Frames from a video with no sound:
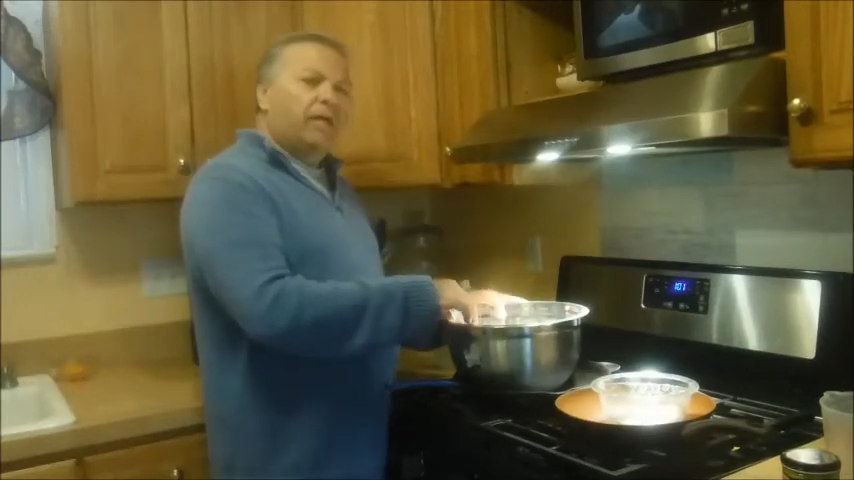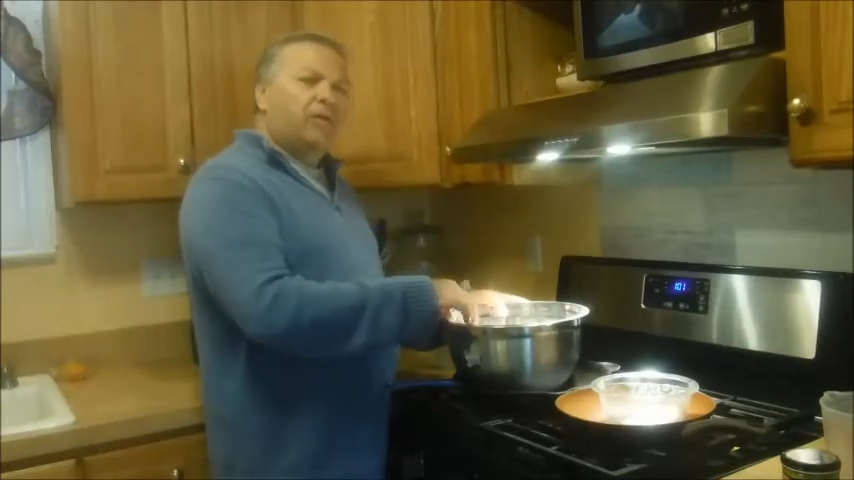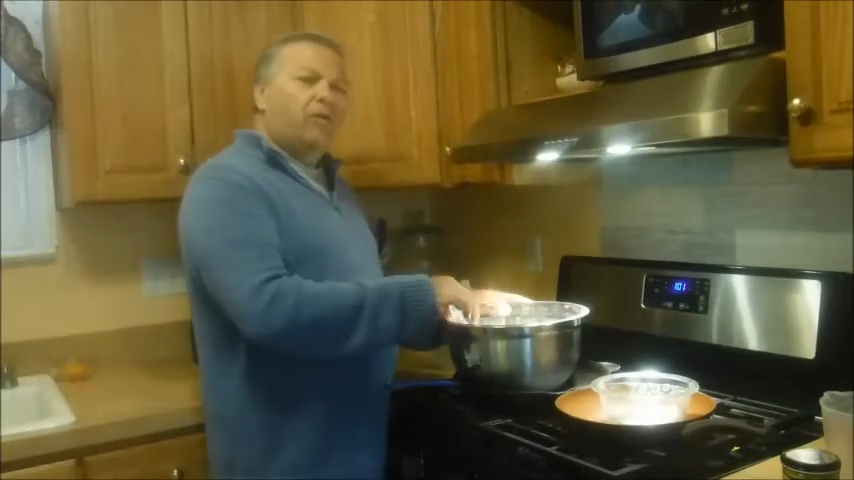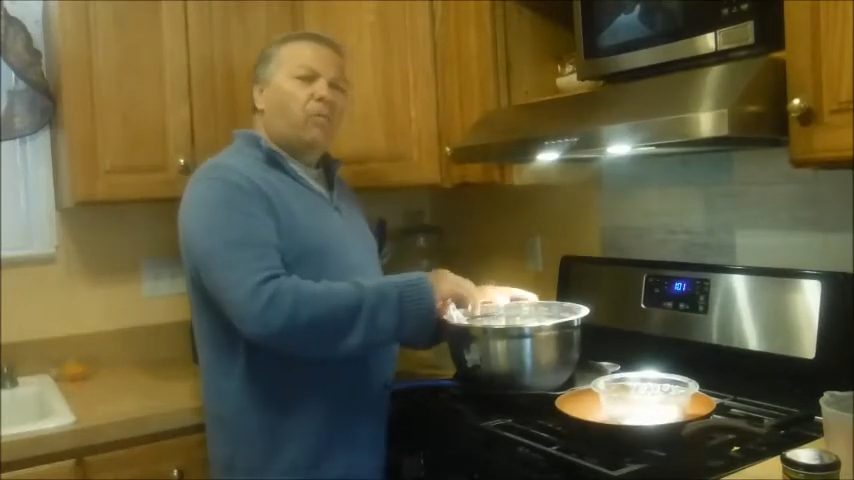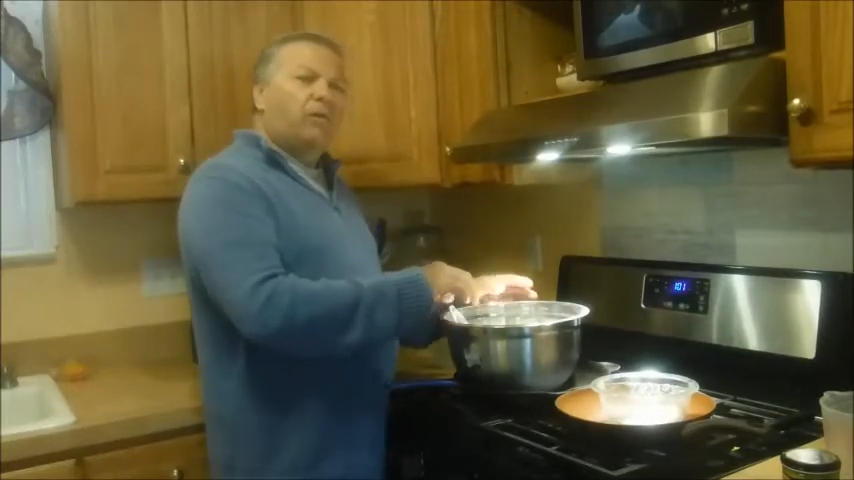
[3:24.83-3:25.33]
You
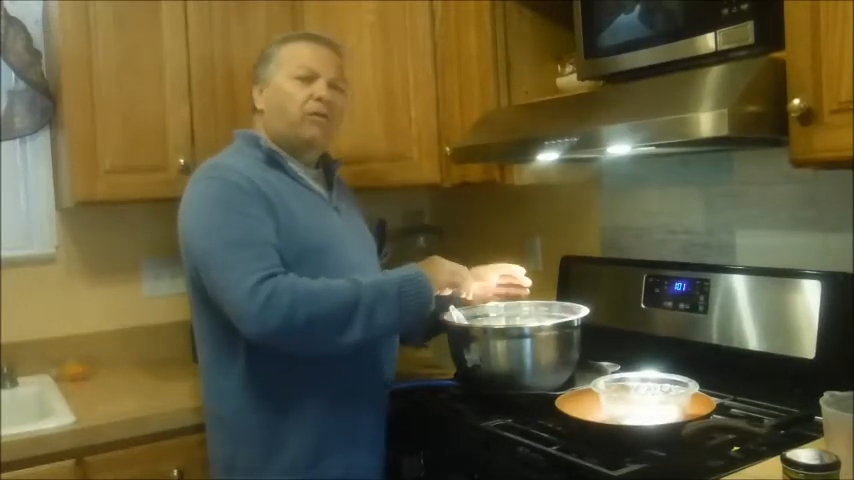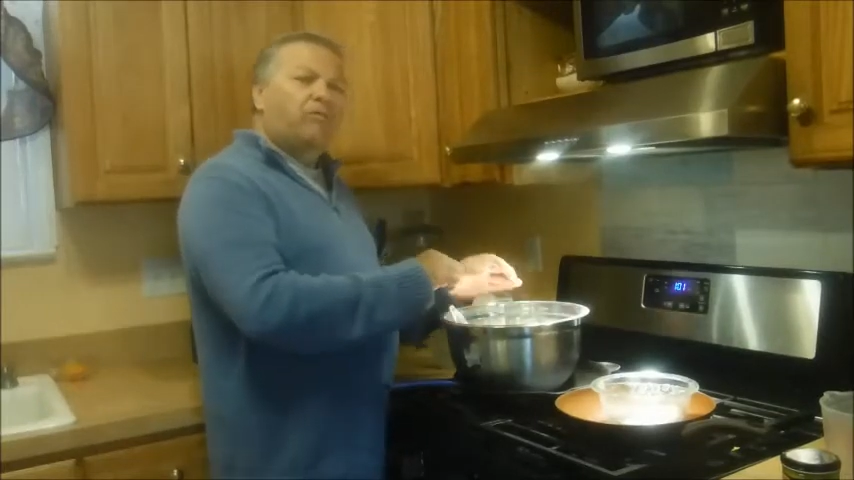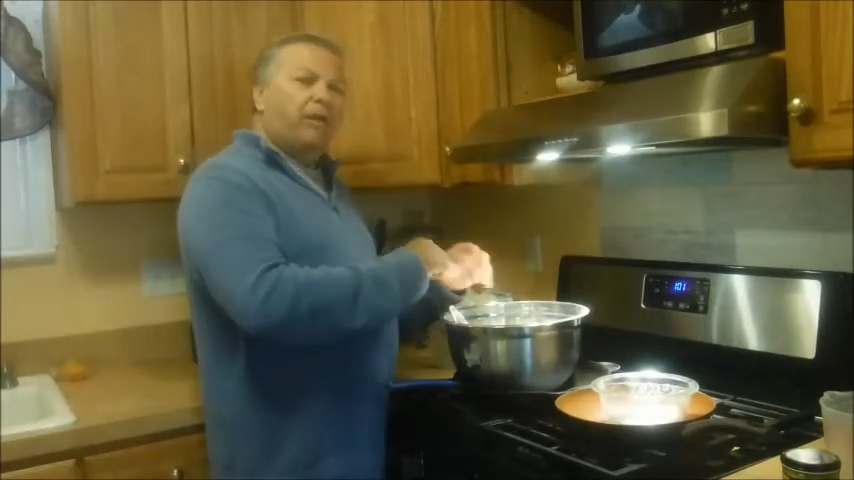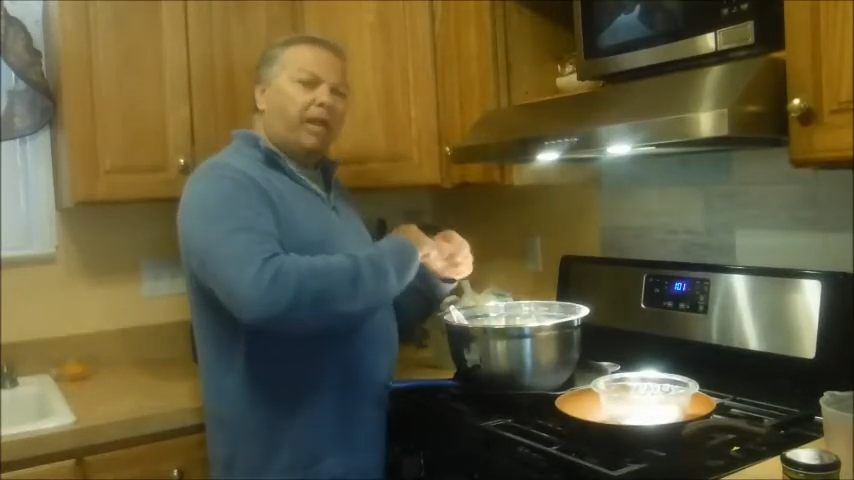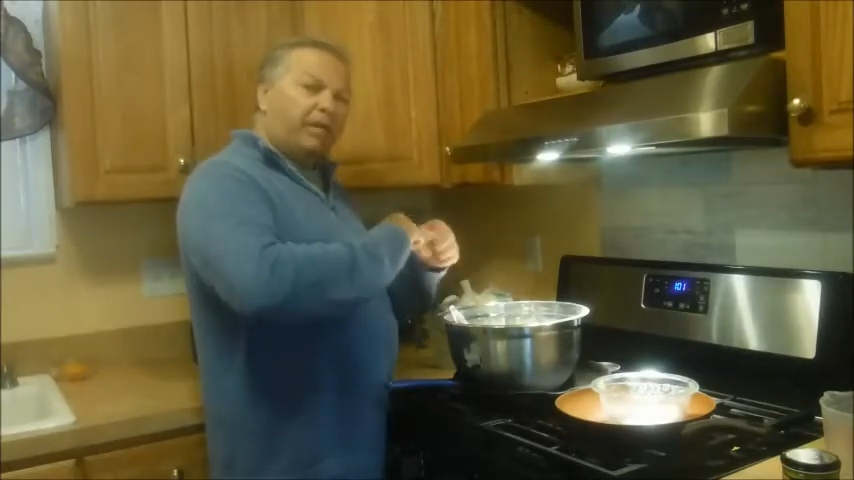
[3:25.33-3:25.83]
don't want to
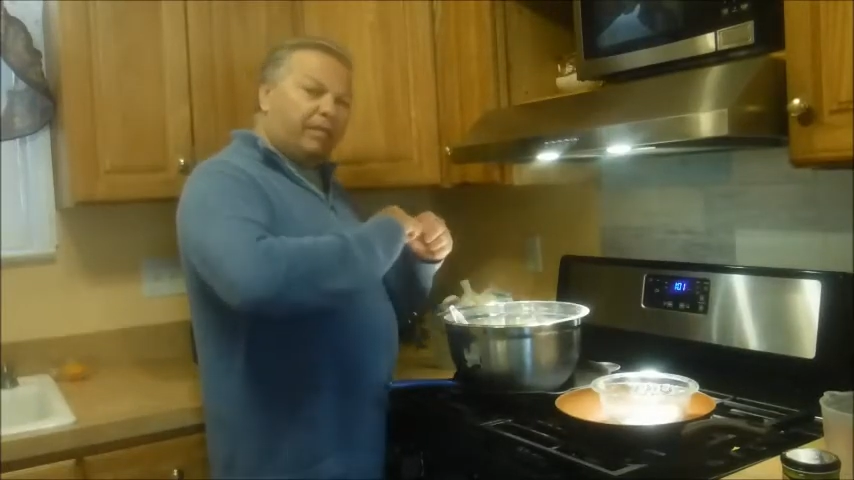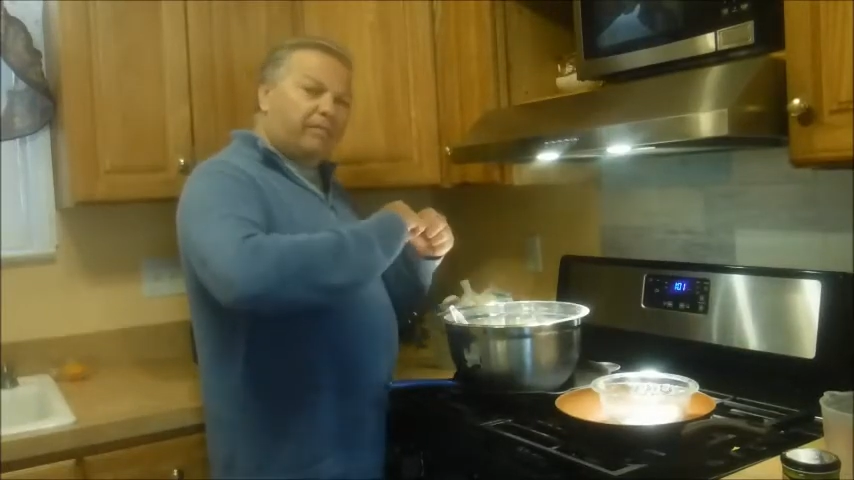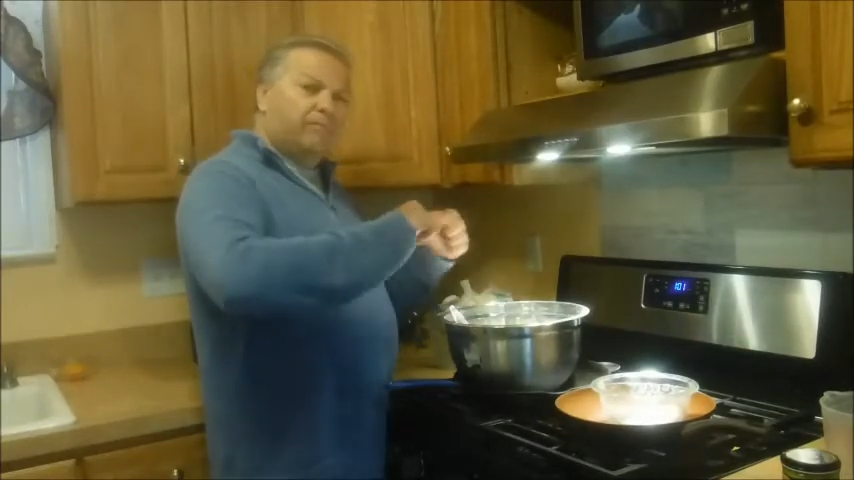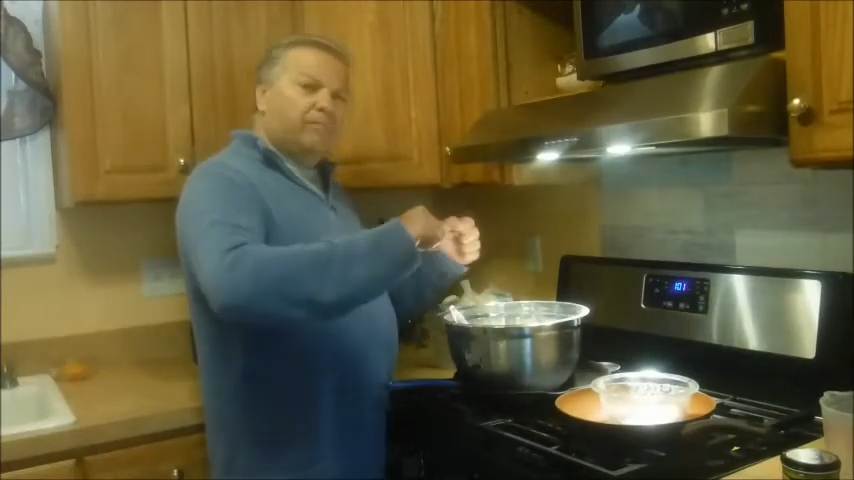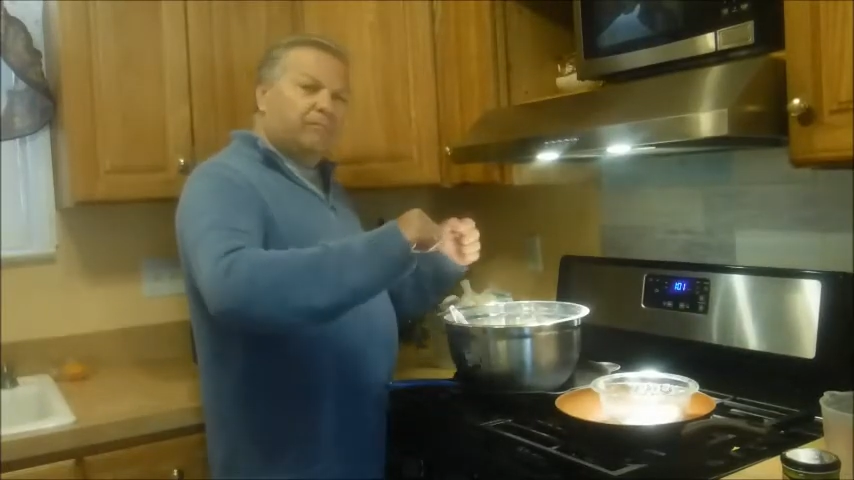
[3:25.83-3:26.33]
create...
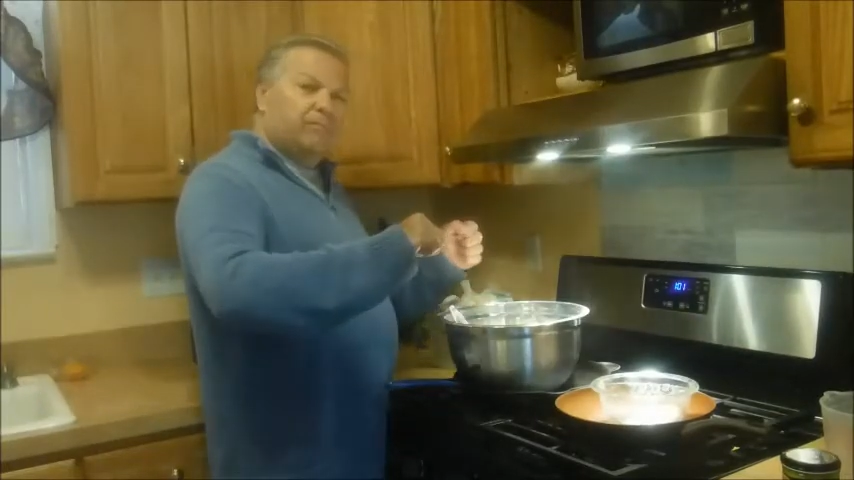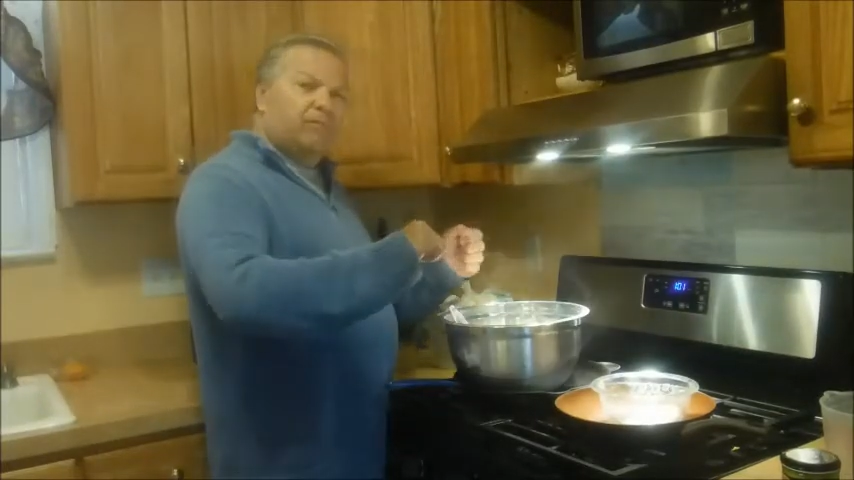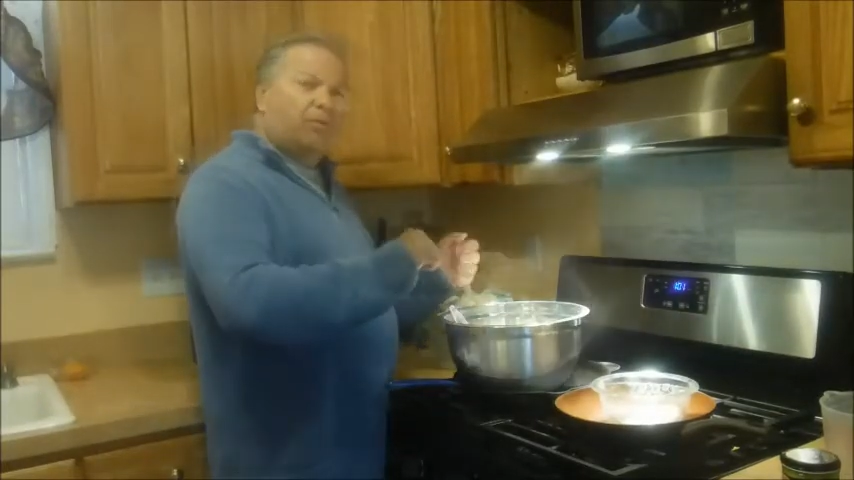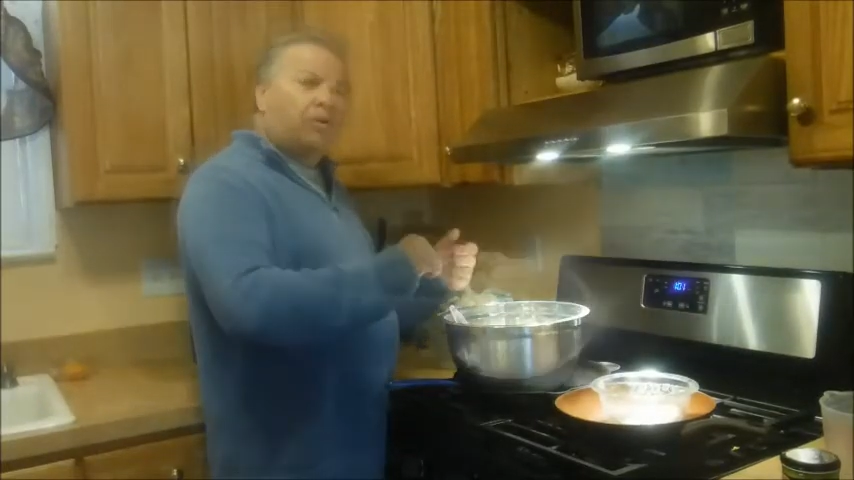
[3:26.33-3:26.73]
Okay, I'm